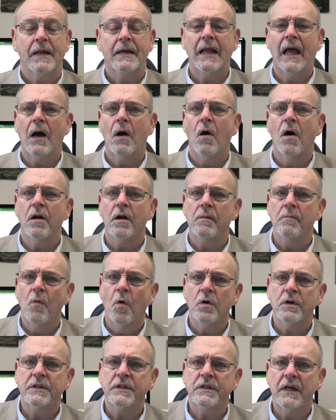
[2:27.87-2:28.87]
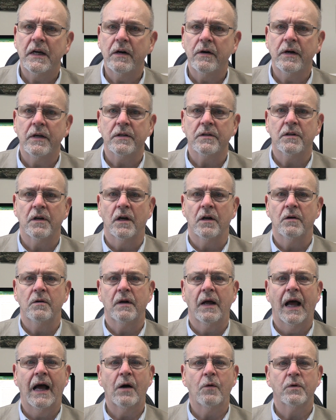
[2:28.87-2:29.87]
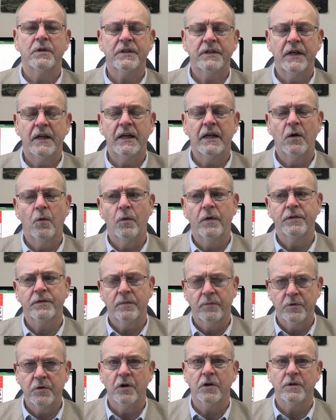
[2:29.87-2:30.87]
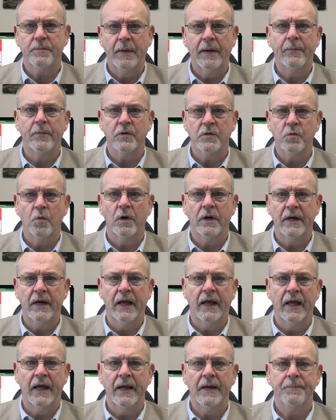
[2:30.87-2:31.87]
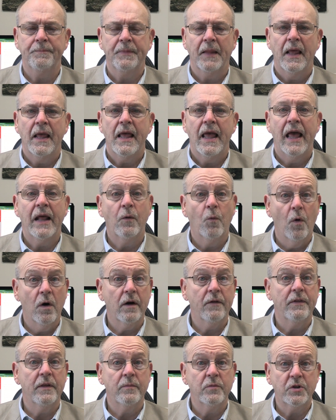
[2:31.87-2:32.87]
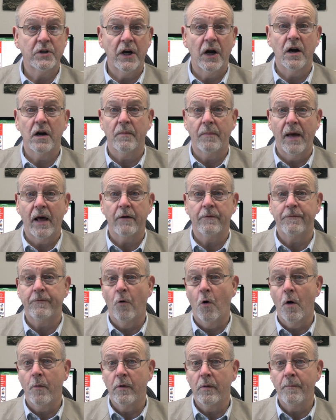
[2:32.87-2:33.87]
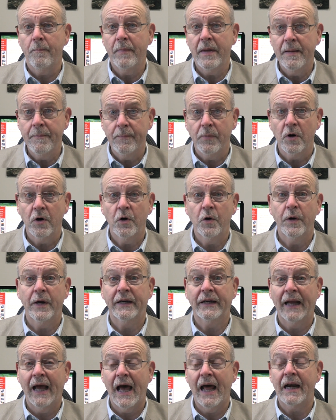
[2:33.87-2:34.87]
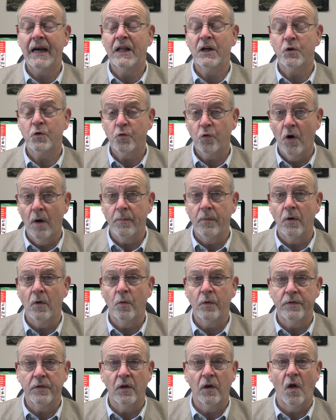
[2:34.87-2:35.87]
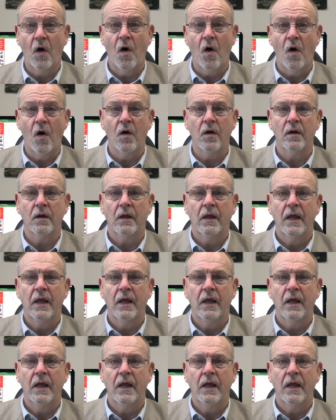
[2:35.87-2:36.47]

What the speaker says: Now, on a more serious note, I was sitting with some church members one day, and one of them shared about a former member who had gotten in trouble with the law.